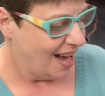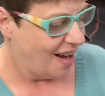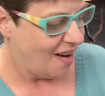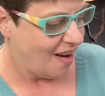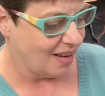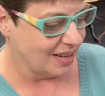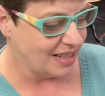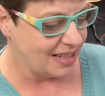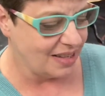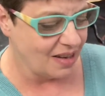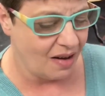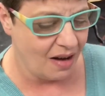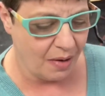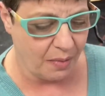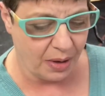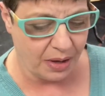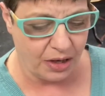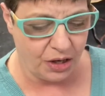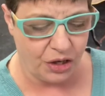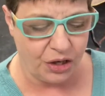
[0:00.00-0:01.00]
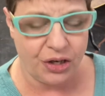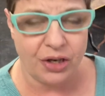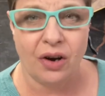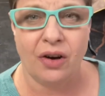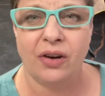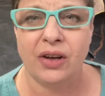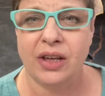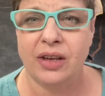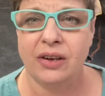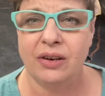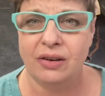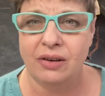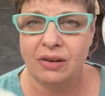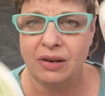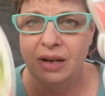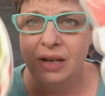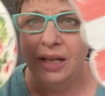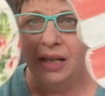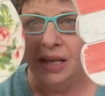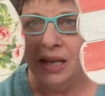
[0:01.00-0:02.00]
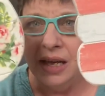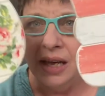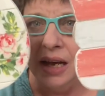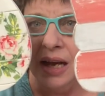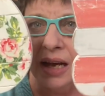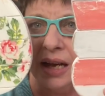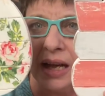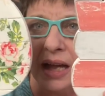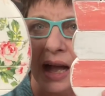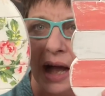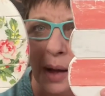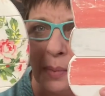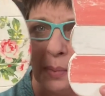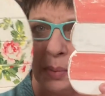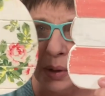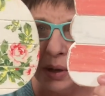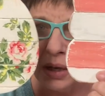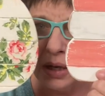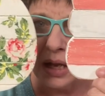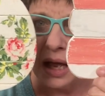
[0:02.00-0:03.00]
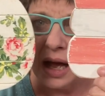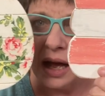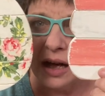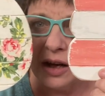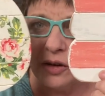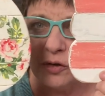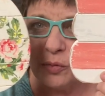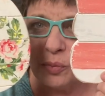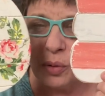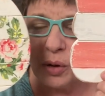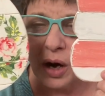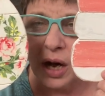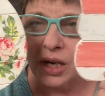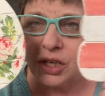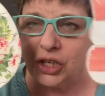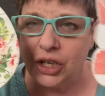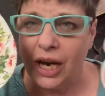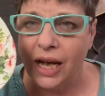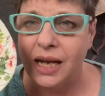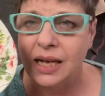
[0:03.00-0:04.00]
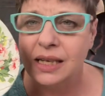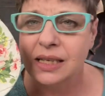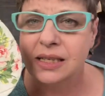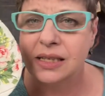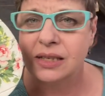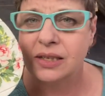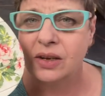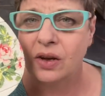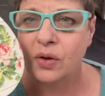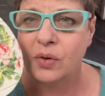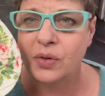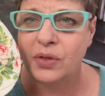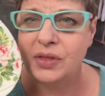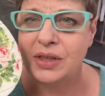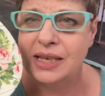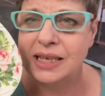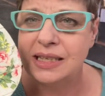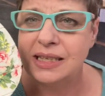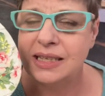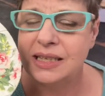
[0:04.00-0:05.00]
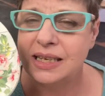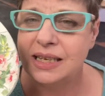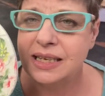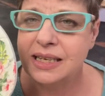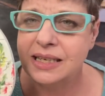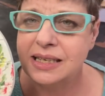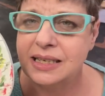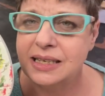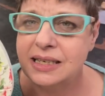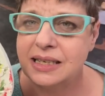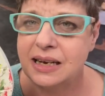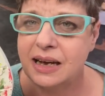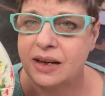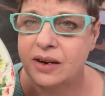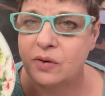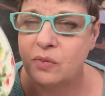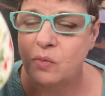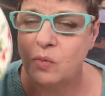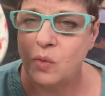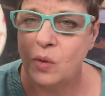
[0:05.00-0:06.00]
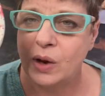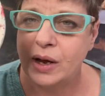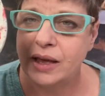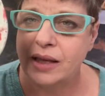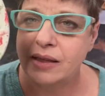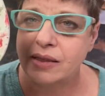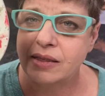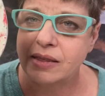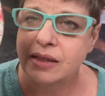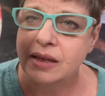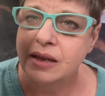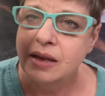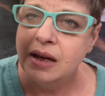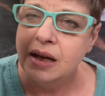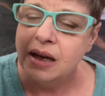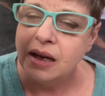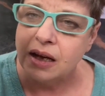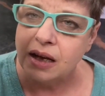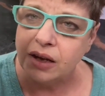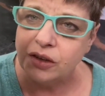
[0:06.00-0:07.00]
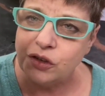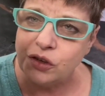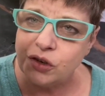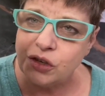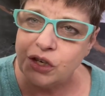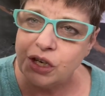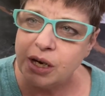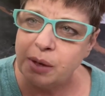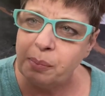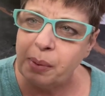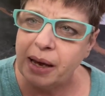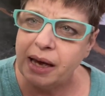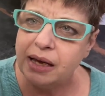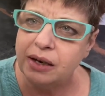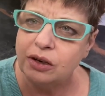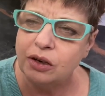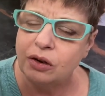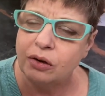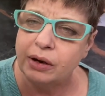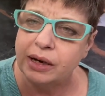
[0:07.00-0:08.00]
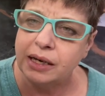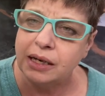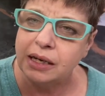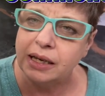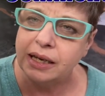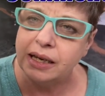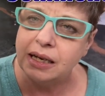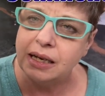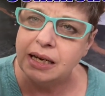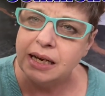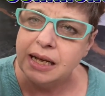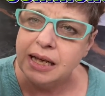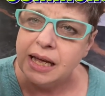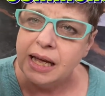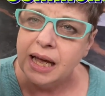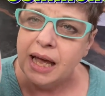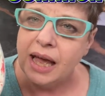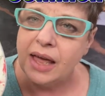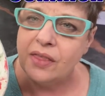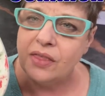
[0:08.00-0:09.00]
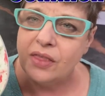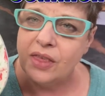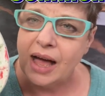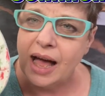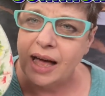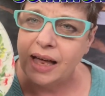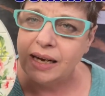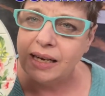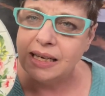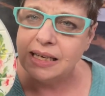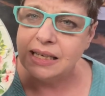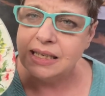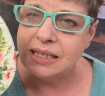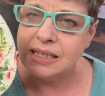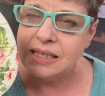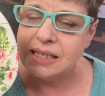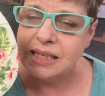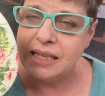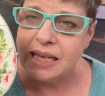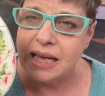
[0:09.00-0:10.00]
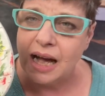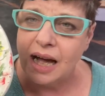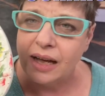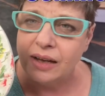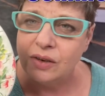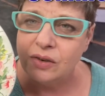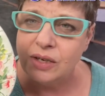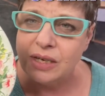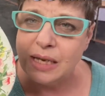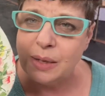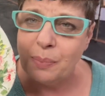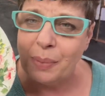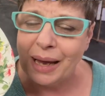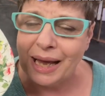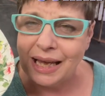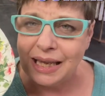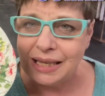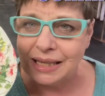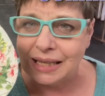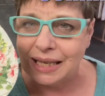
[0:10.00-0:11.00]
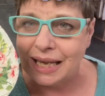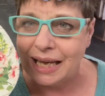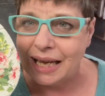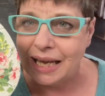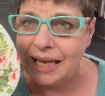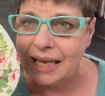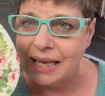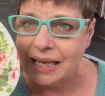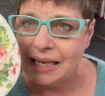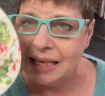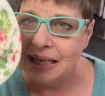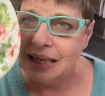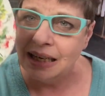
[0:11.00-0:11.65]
Also, I wanted to show you a couple of projects. So this is done with Country Chic Paint Crinoline, and that is the IOD paint lay.